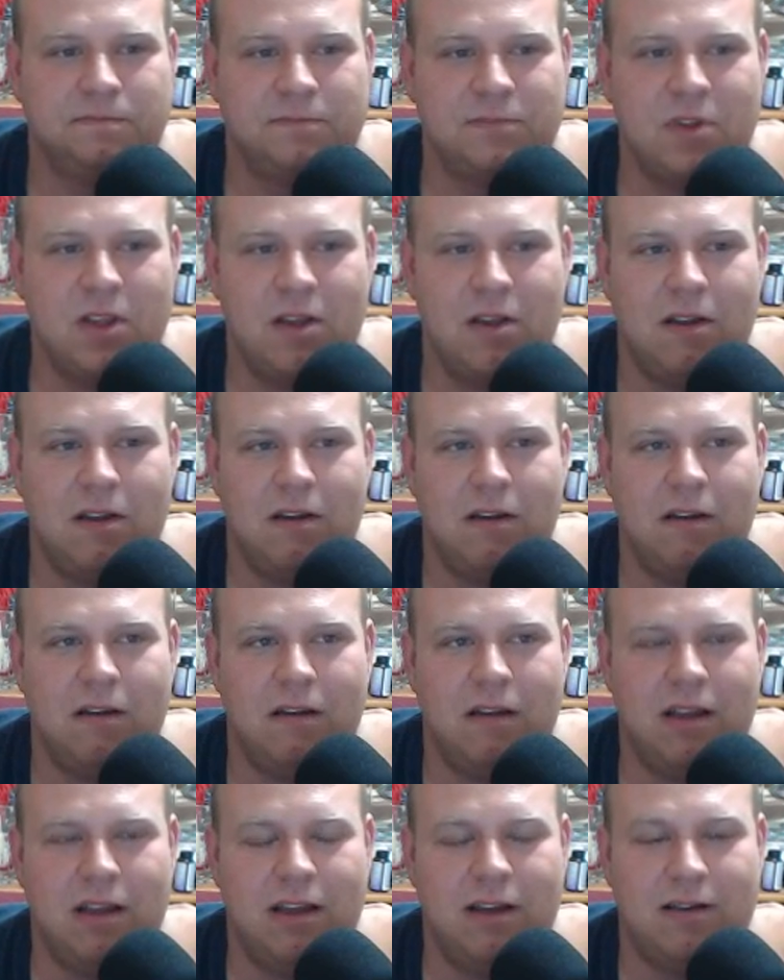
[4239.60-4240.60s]

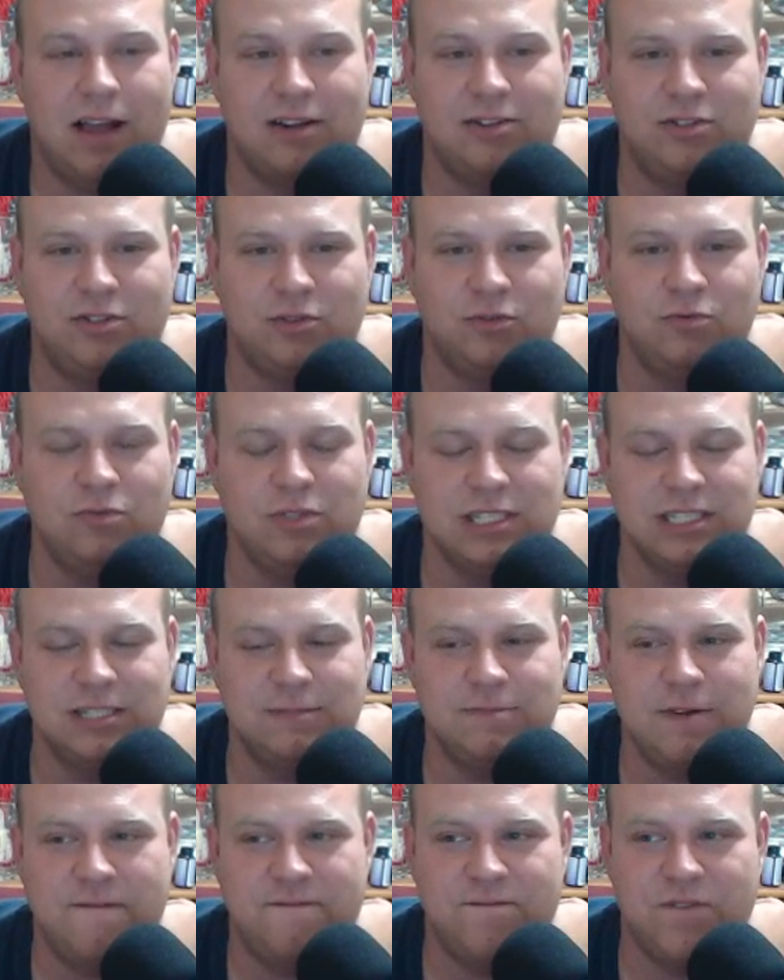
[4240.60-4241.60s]
No, I don't
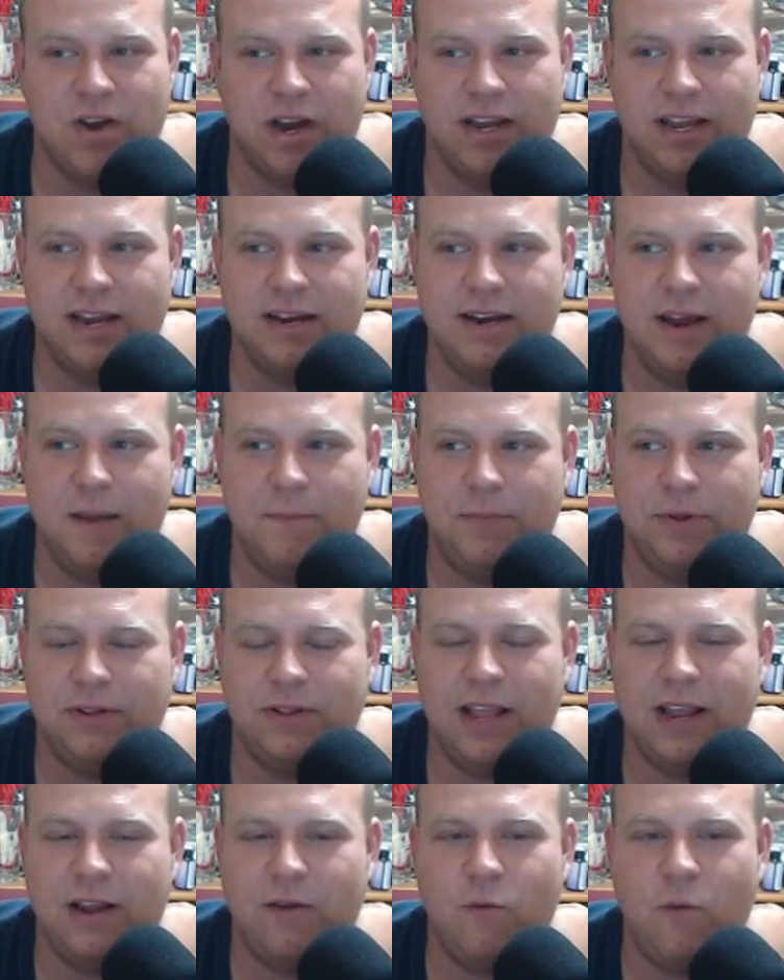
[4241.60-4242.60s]
lick my fucking
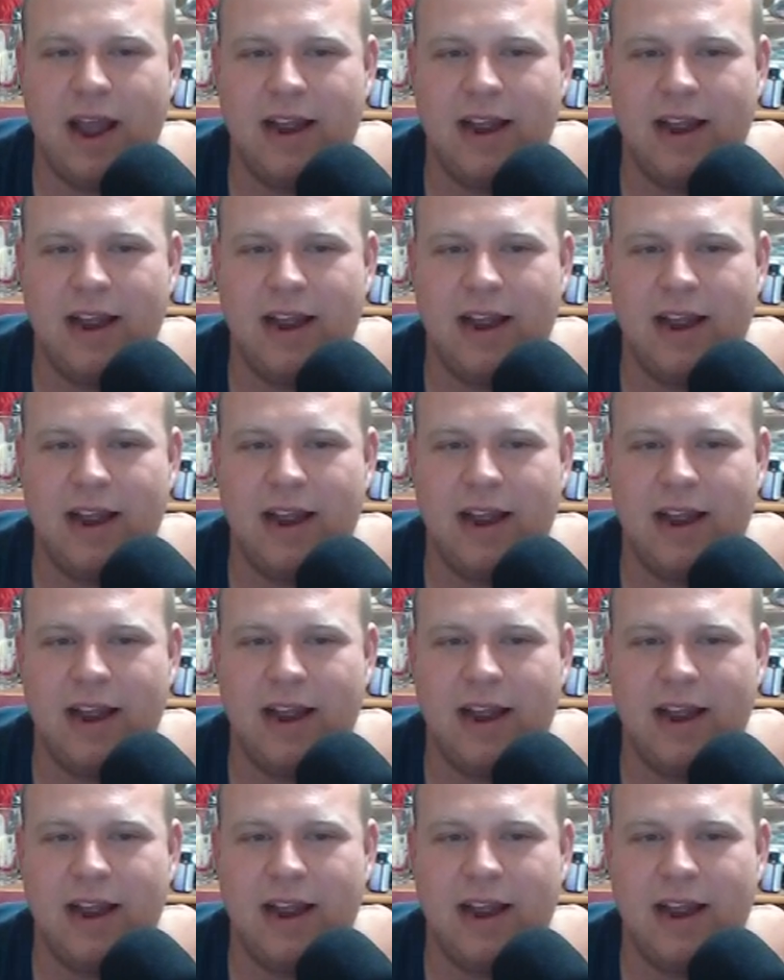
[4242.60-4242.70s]
nipple. Like, why